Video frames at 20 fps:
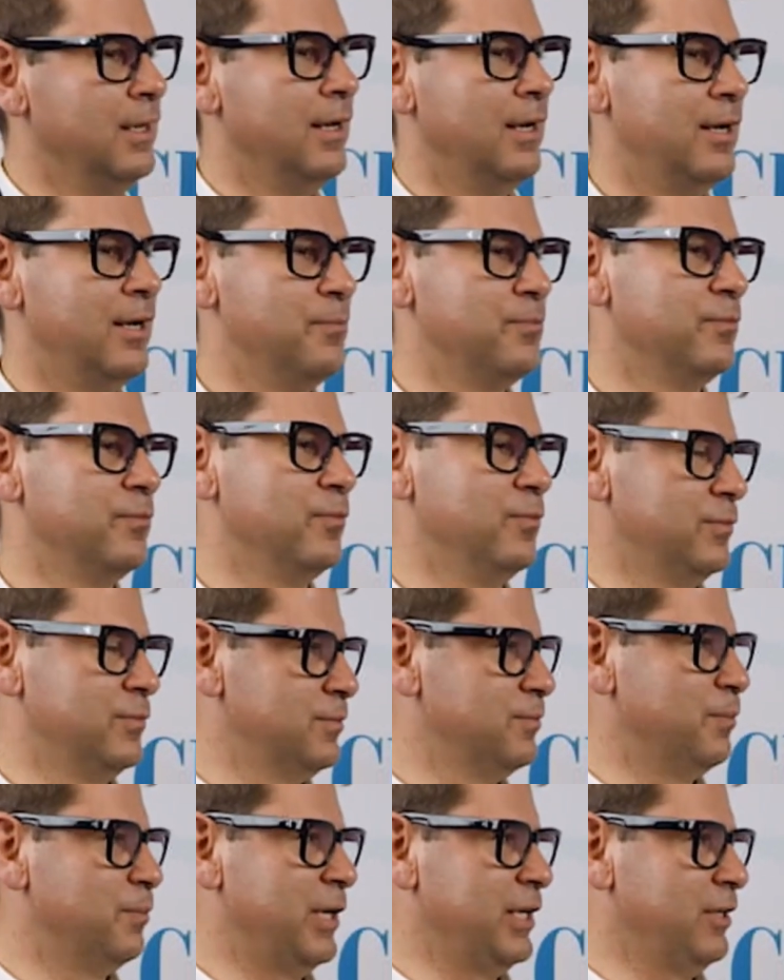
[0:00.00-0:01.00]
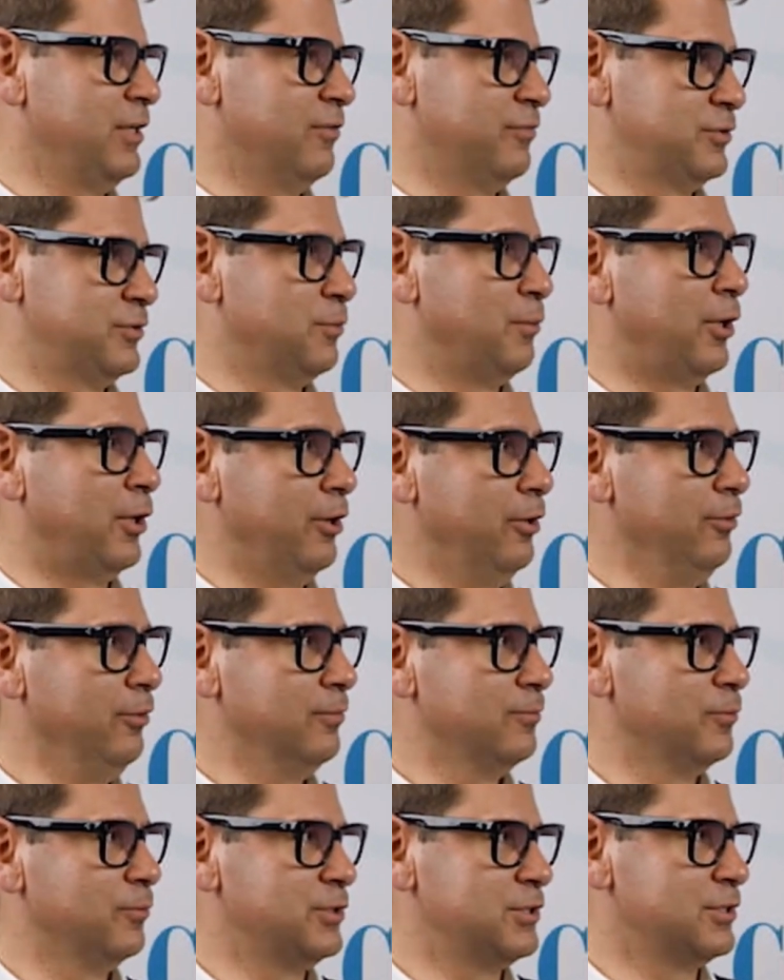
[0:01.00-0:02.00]
Um, Money of Tomorrow,
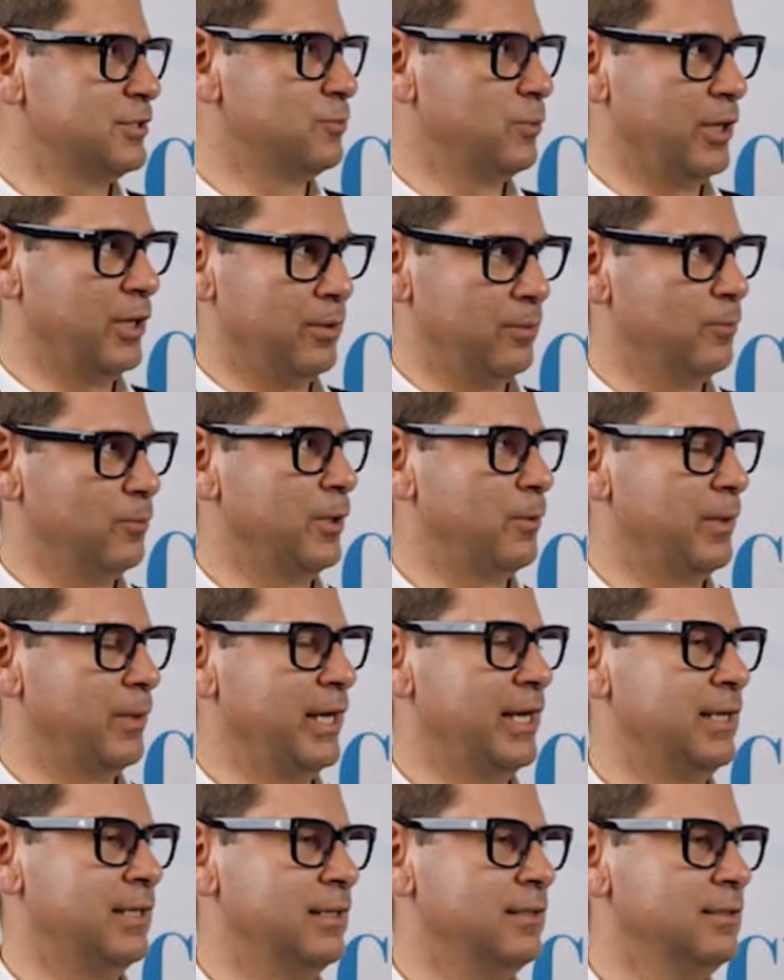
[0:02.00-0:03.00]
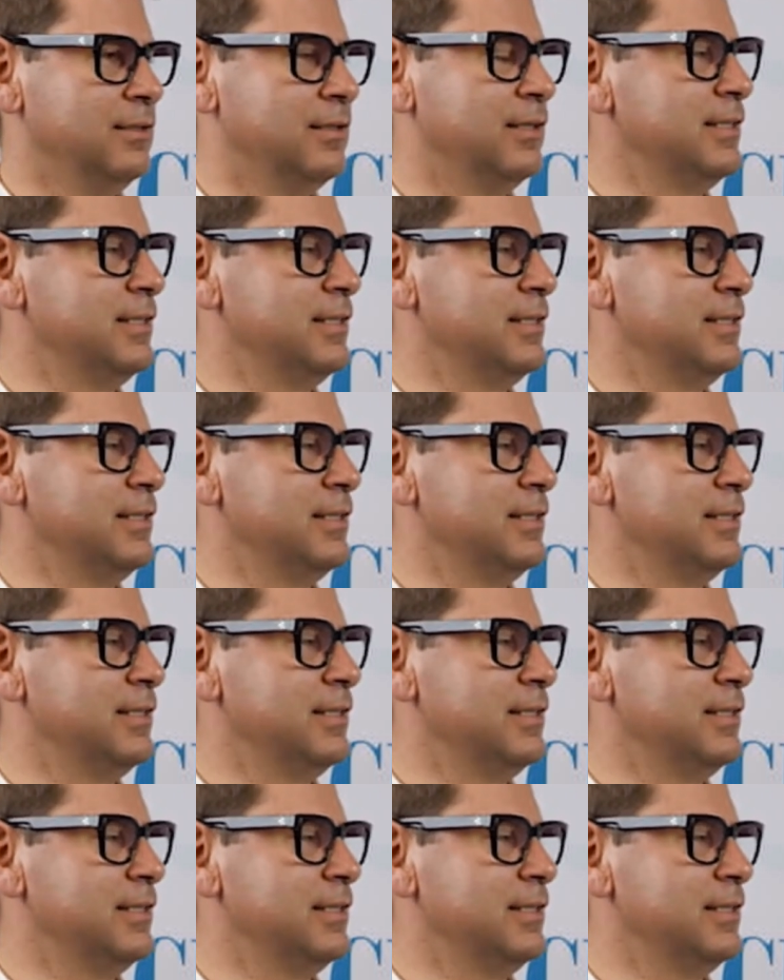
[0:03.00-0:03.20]
which is where, where we're heading,